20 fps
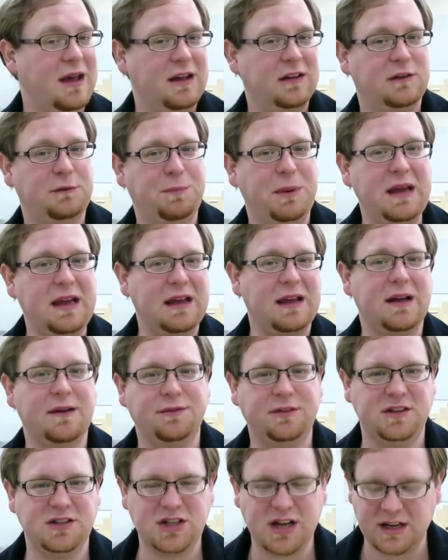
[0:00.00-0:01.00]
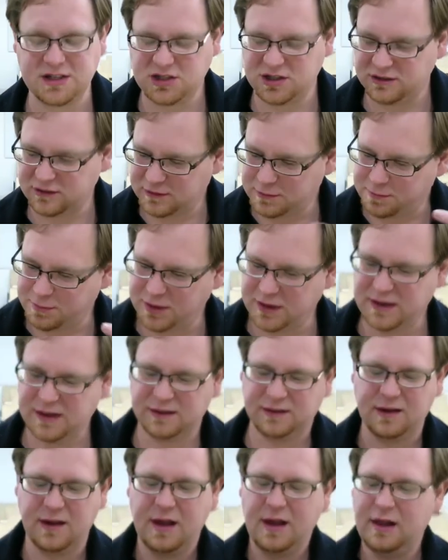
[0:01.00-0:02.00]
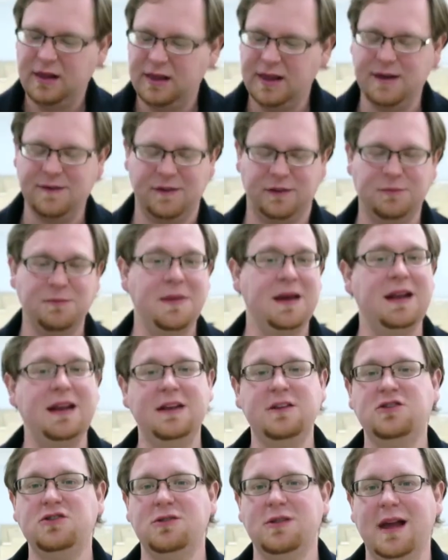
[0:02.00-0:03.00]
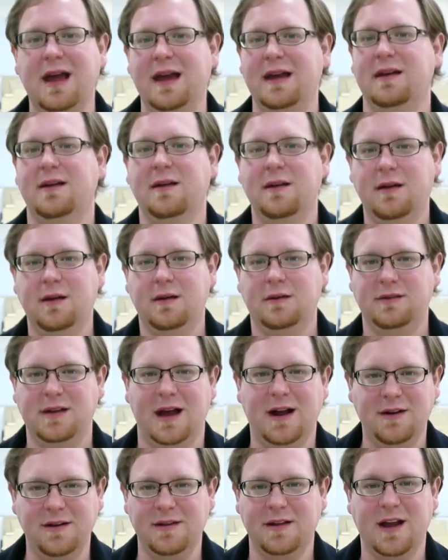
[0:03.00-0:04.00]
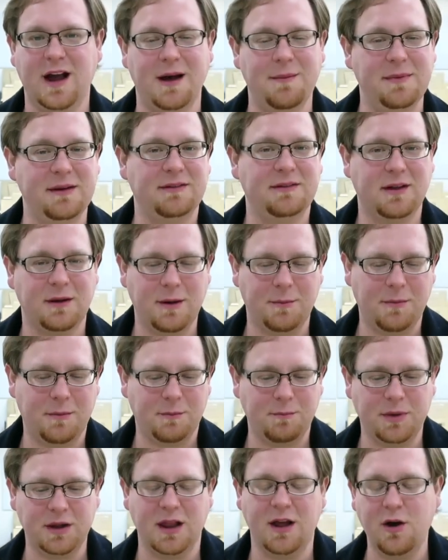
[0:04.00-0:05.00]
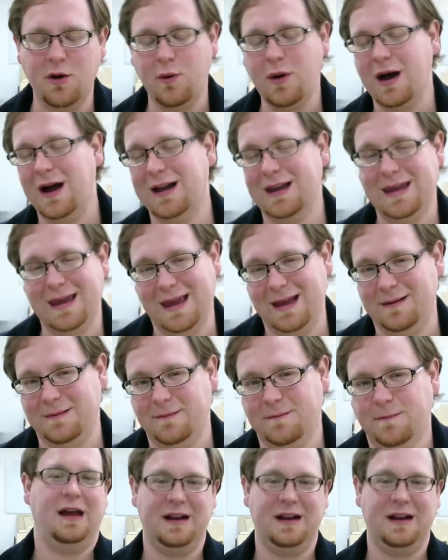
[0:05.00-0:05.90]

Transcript: And speaking of suggestions, please leave as many as you like down in the comments below again.